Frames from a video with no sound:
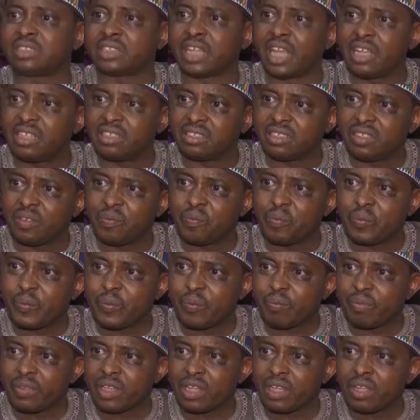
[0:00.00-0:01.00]
states,
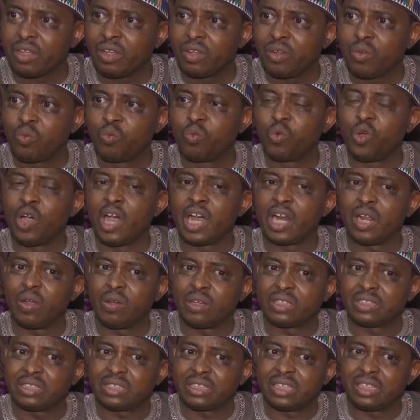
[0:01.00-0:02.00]
Buhari
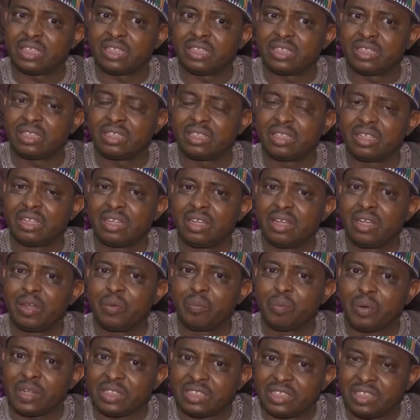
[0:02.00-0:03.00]
was the
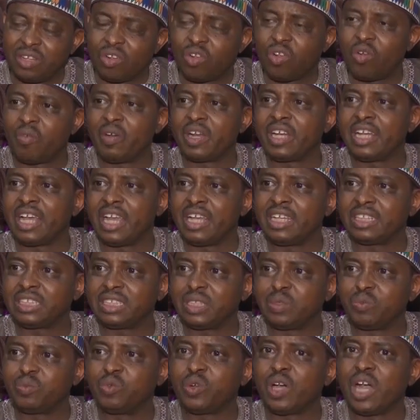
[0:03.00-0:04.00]
president
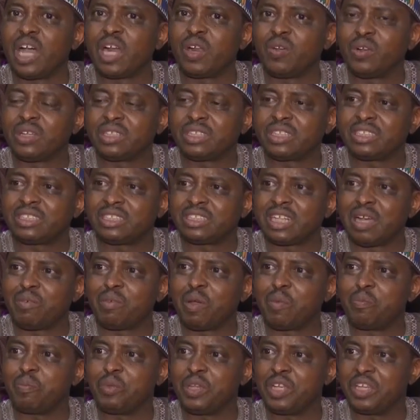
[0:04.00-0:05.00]
commander-in-chief, Buhari was the
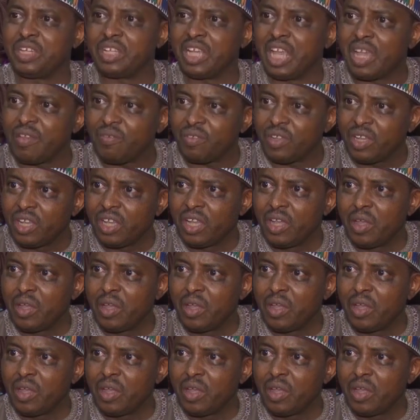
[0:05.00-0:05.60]
chairman P T F,